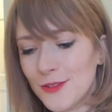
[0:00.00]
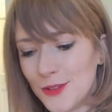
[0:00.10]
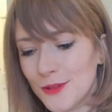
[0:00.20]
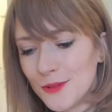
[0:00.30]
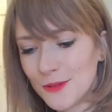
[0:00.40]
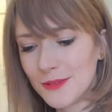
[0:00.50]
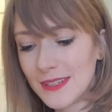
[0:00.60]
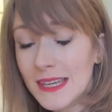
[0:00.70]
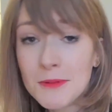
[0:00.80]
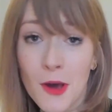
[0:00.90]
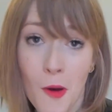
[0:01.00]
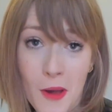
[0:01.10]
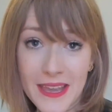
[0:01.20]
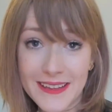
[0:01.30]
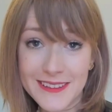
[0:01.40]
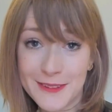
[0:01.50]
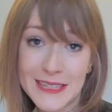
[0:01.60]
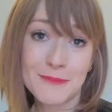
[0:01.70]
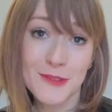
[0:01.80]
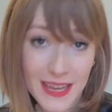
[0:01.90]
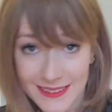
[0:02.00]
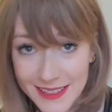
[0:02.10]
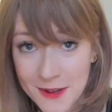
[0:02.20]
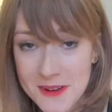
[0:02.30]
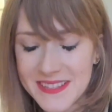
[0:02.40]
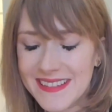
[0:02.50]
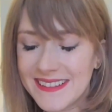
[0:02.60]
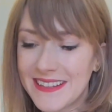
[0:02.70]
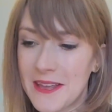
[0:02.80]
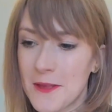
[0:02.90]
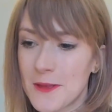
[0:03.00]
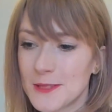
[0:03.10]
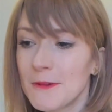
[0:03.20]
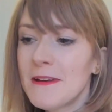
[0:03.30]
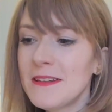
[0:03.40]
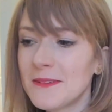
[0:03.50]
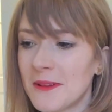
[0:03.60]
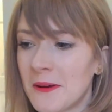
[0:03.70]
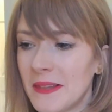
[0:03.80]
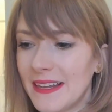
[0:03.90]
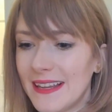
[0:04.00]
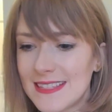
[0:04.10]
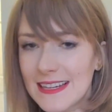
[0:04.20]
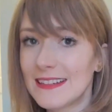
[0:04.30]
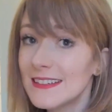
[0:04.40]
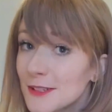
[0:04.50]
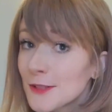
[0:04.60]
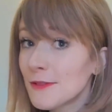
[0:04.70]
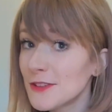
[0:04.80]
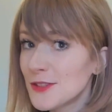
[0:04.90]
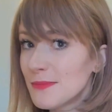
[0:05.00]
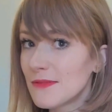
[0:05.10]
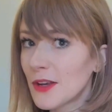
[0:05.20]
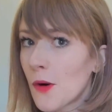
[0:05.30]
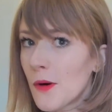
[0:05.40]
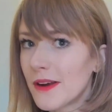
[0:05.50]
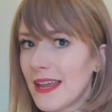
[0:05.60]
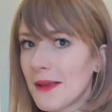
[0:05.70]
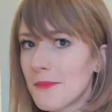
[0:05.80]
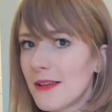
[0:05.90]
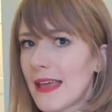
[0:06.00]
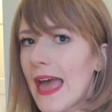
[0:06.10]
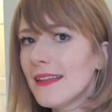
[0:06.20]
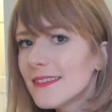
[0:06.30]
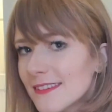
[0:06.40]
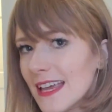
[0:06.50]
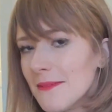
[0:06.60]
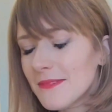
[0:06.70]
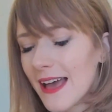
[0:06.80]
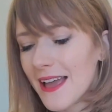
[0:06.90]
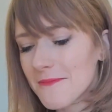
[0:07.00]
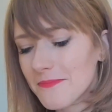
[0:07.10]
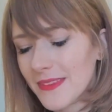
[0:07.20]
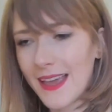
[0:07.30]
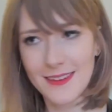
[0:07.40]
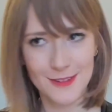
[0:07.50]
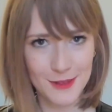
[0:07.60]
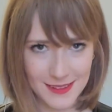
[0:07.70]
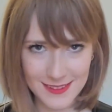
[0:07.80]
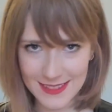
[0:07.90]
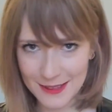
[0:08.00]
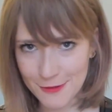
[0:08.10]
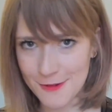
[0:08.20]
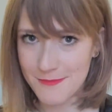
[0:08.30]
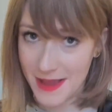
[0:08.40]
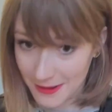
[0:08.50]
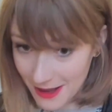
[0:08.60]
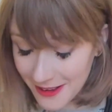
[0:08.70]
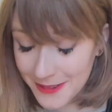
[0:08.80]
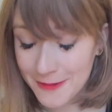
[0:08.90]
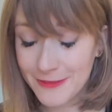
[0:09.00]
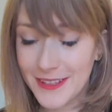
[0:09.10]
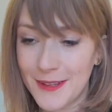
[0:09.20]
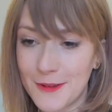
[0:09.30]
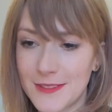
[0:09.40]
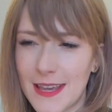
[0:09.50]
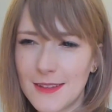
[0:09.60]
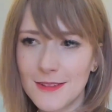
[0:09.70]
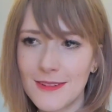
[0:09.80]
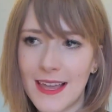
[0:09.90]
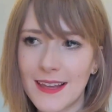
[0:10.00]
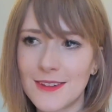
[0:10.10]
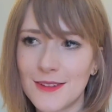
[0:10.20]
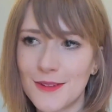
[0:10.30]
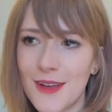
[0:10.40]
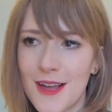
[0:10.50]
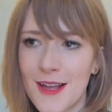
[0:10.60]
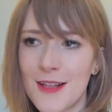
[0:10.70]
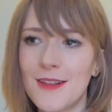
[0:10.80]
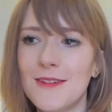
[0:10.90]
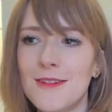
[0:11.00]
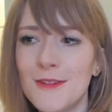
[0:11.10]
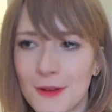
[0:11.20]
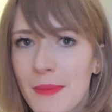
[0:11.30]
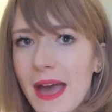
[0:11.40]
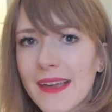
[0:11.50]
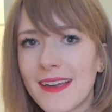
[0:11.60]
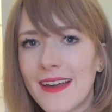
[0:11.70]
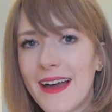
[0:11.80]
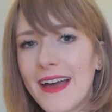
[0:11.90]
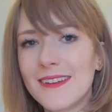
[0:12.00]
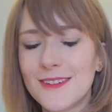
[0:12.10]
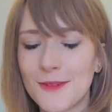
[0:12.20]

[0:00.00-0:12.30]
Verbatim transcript: to keep going, to keep creating content. So we went on the holidays and I didn't want to be recording, but at the same time, as you can see from my other videos, I do like to look back at